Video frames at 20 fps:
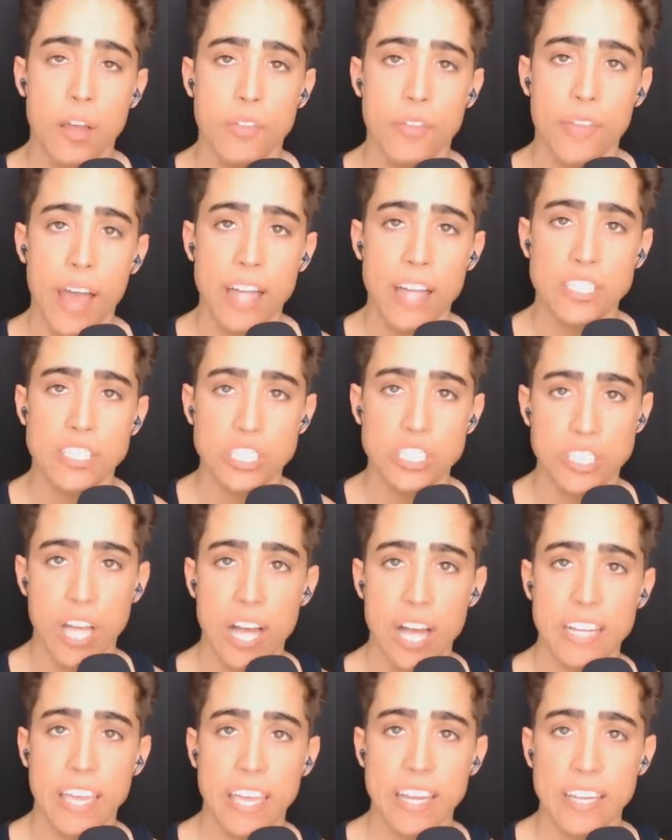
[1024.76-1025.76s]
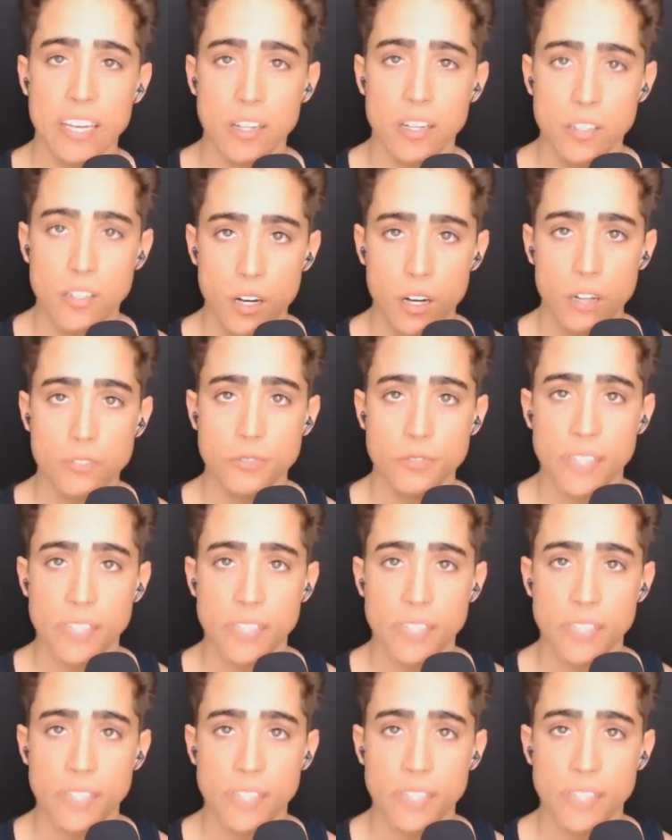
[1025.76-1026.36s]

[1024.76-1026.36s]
that she's not getting enough